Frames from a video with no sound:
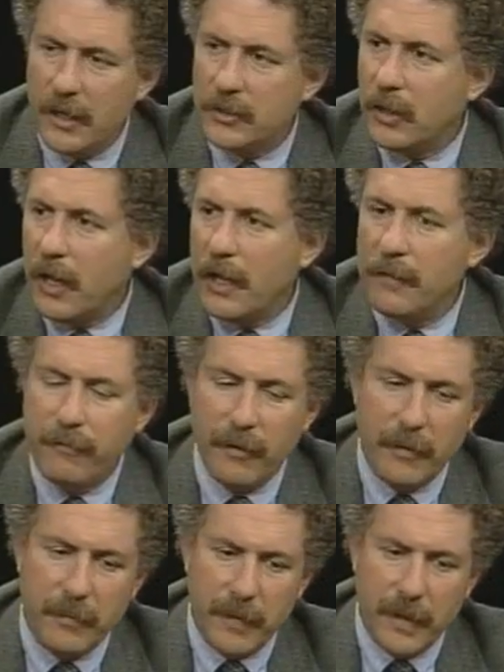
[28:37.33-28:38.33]
aside
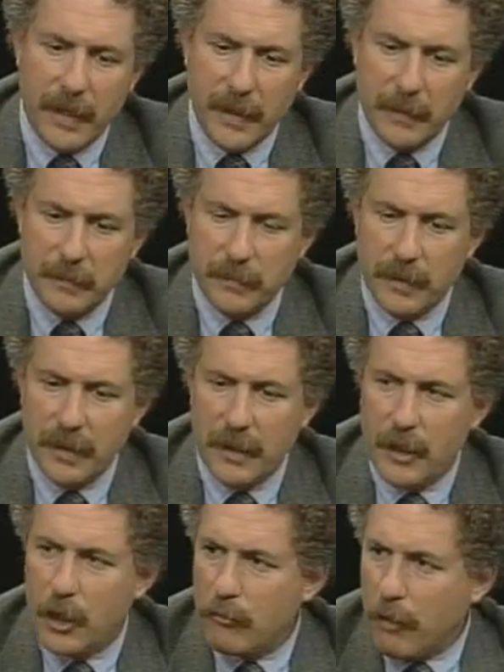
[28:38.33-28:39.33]
from
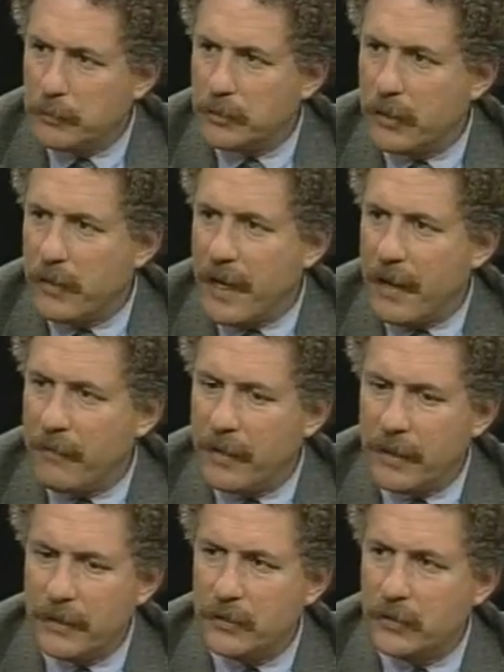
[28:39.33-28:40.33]
corruption of the
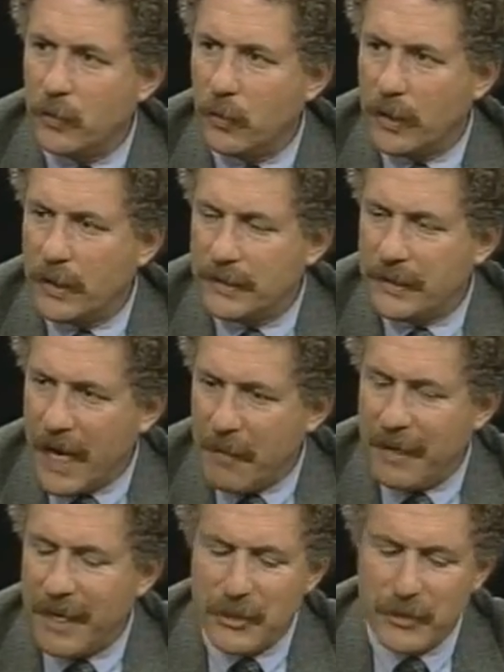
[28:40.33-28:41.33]
evidence or
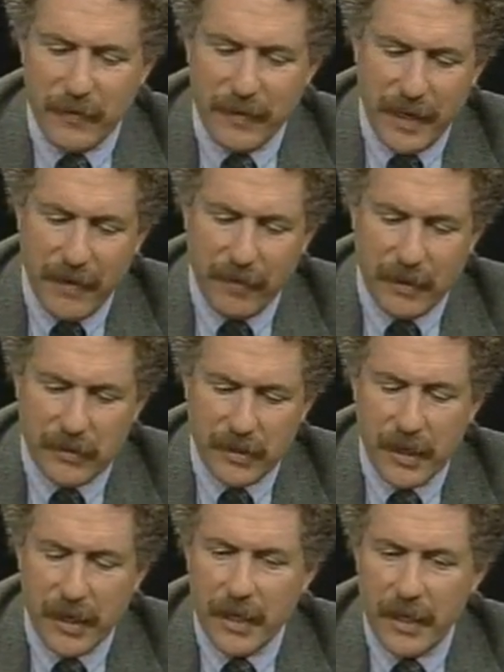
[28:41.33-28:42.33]
contamination of the evidence,
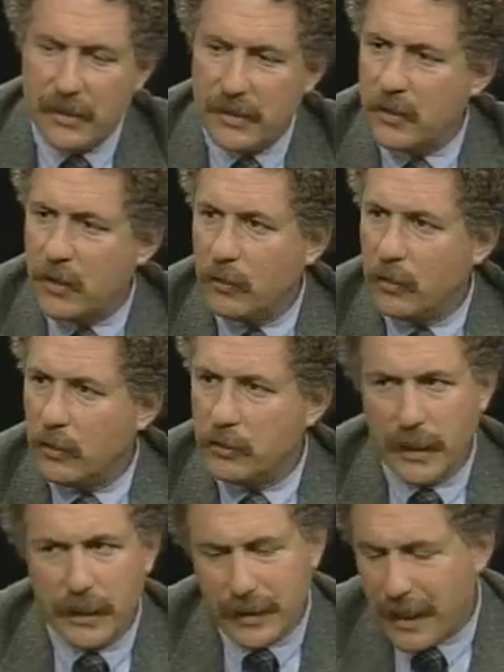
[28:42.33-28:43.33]
is this whole
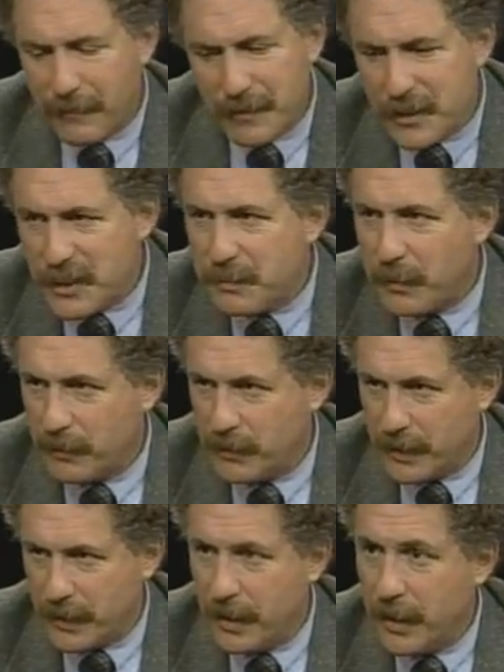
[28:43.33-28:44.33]
notion not of
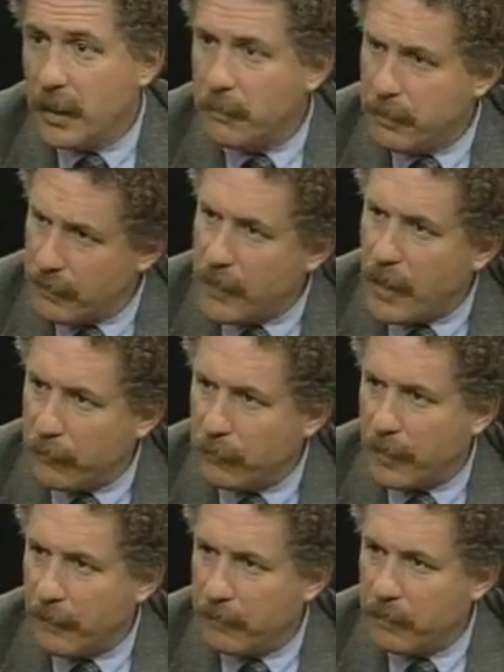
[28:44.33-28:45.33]
conspiracy, but of
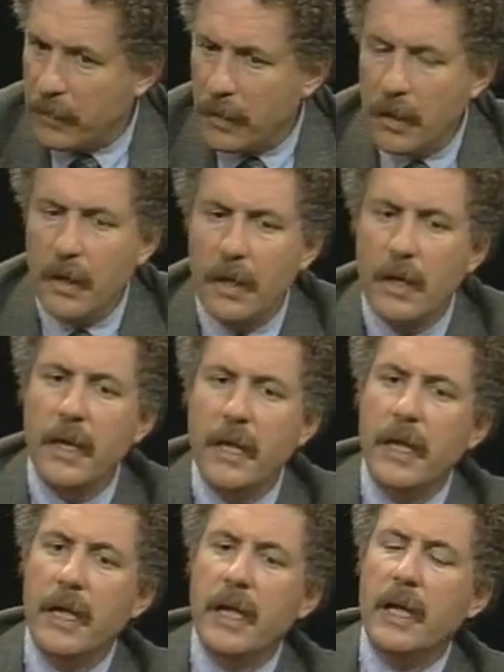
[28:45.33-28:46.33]
cover-up.
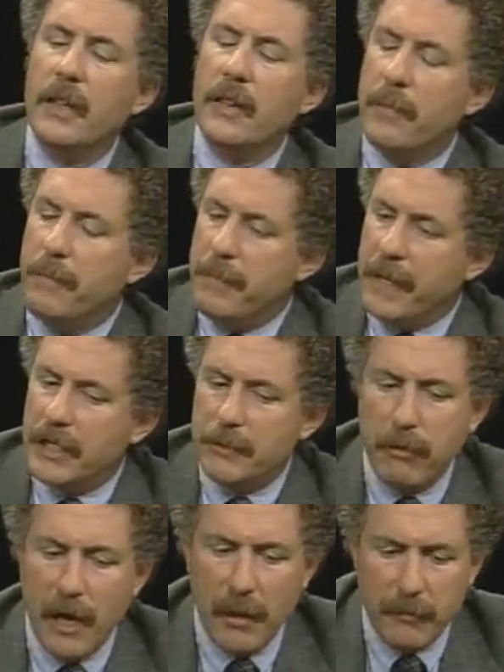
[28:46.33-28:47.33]
The biggest
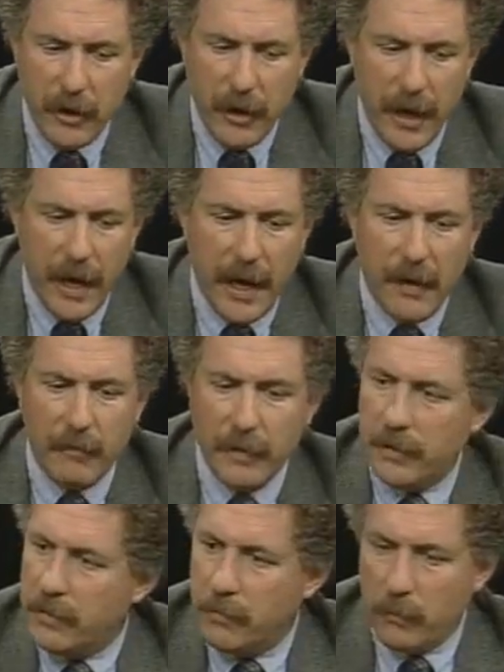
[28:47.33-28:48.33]
problem you have with